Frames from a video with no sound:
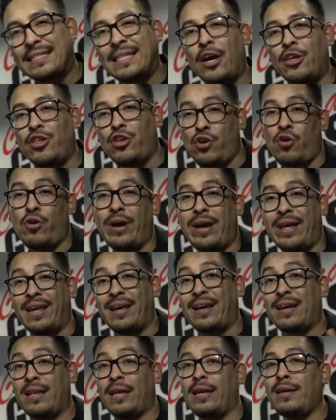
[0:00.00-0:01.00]
how you go ahead
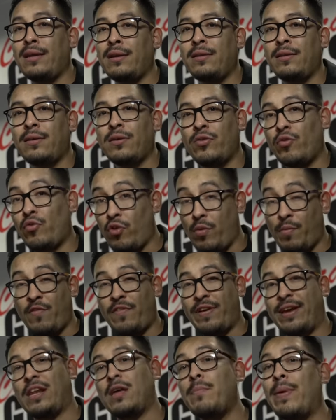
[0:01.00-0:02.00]
and clean,
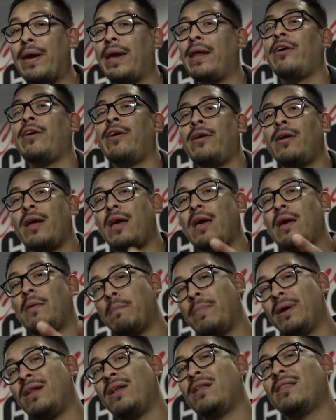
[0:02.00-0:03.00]
remove any pet hair,
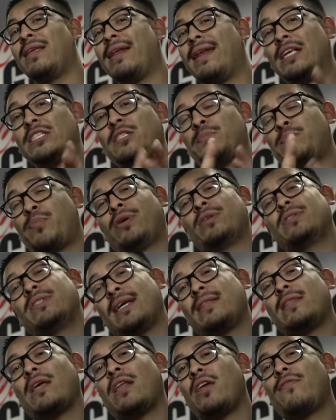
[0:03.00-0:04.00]
but nonetheless
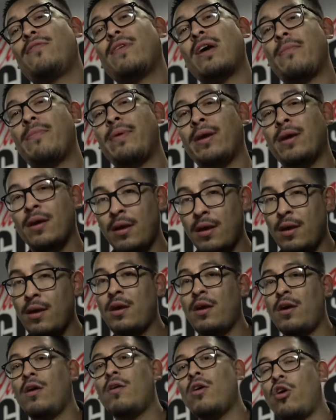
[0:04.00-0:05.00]
protect any fabric
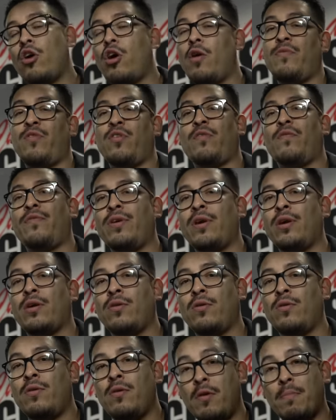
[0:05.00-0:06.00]
of your
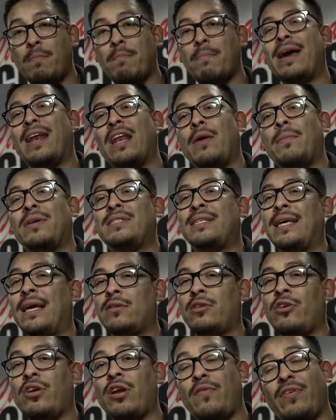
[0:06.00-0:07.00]
vehicle. My name is
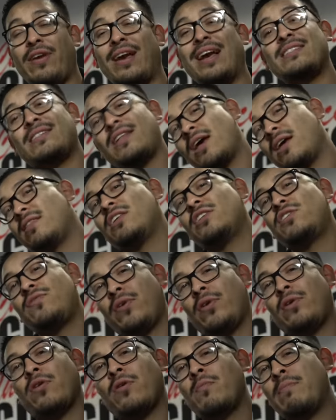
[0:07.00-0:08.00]
Hector. If you guys like this
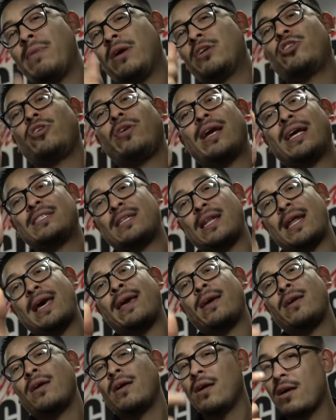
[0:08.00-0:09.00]
video, make sure you guys
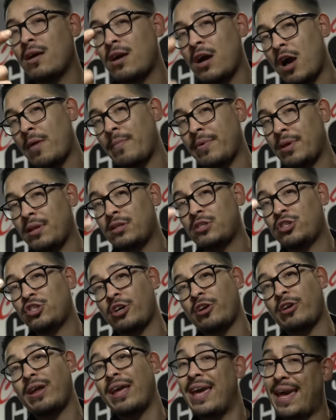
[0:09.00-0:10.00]
like, comment,
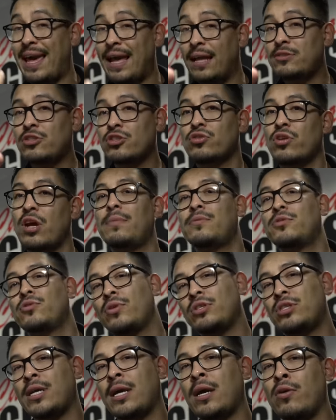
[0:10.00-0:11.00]
share, and subscribe to
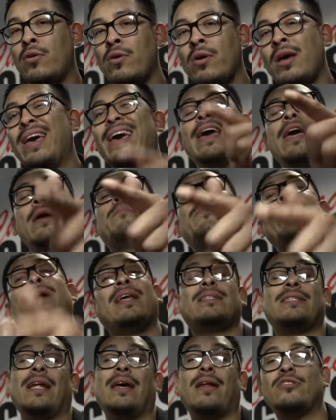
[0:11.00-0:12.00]
our channel. And
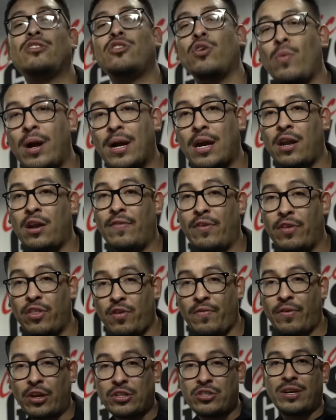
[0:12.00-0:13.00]
please let us know what kind of
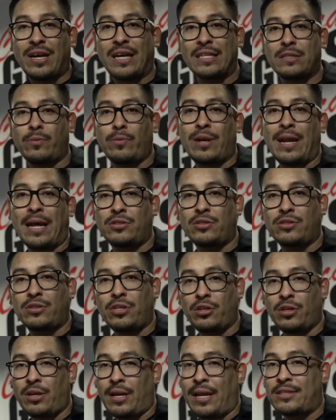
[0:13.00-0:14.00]
other videos you guys would like to
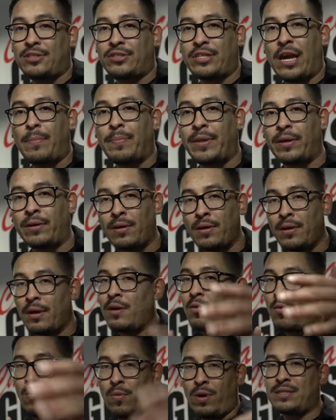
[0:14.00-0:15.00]
see on the next chapter.
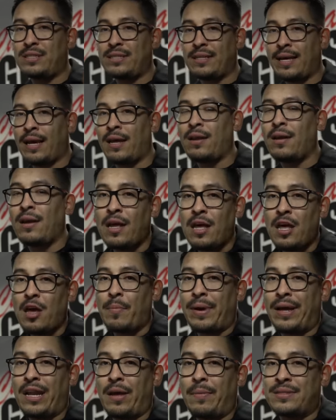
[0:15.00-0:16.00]
Once again,
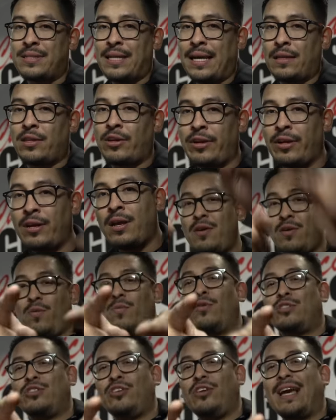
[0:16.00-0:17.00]
my name is Hector.
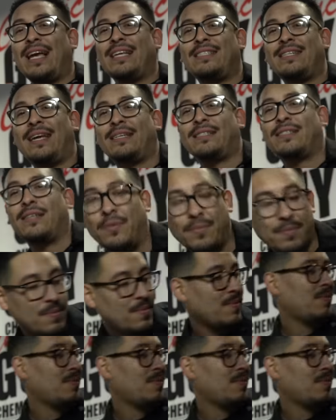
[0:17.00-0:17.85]
We'll see you guys next time.